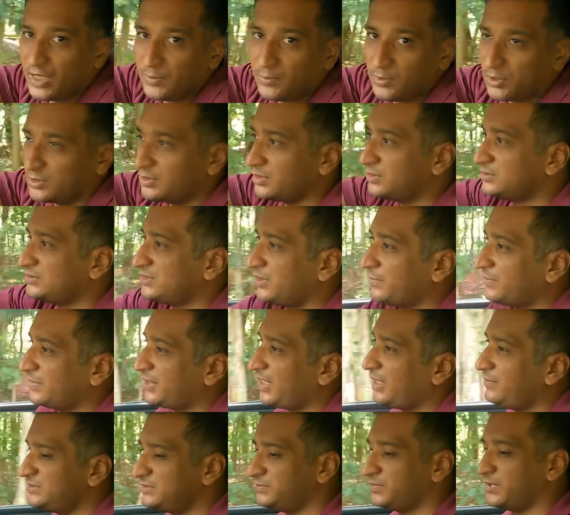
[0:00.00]
be a bother
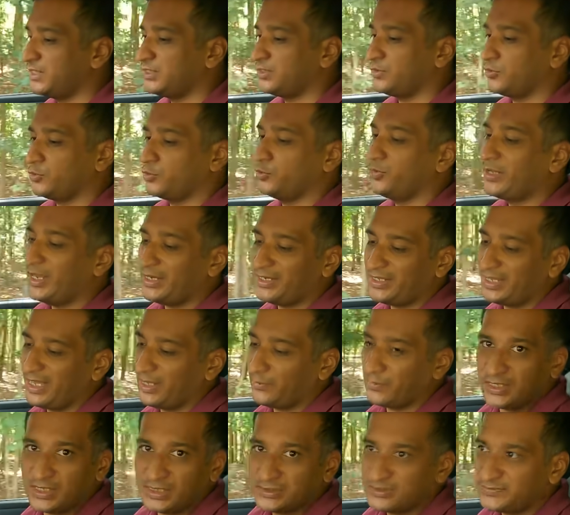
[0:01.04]
sometimes, but you do get
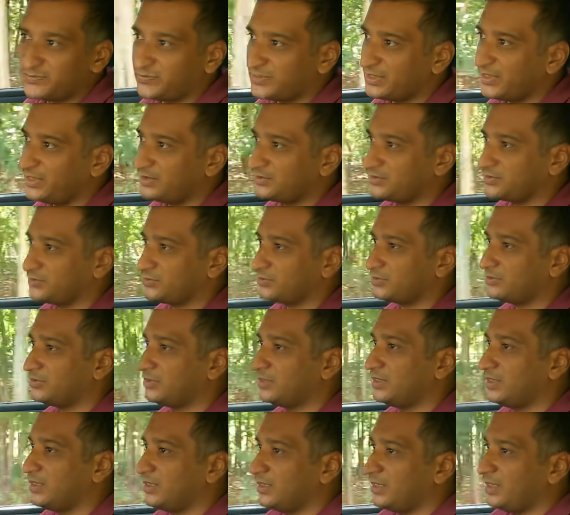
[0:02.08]
cameras for that, so
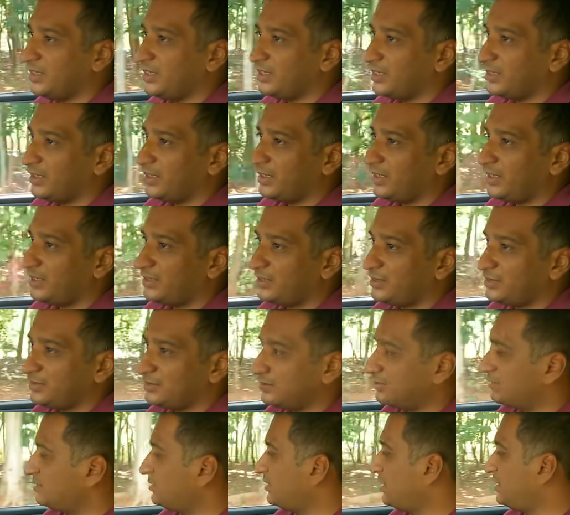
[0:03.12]

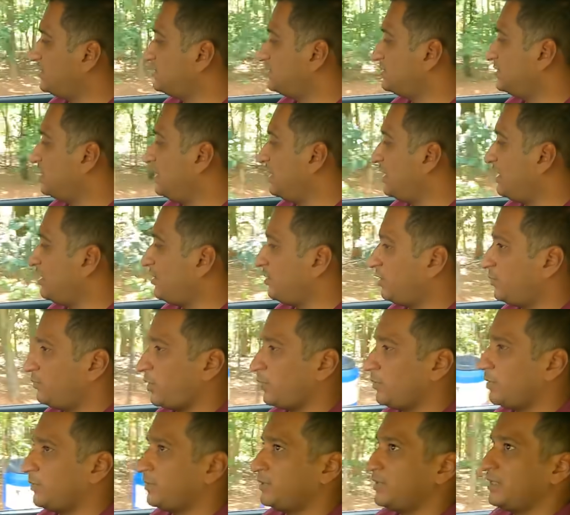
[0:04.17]
and that's really not a
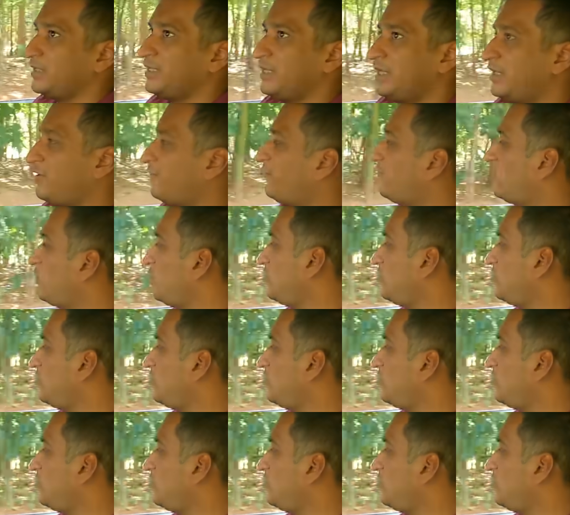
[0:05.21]
problem. And then of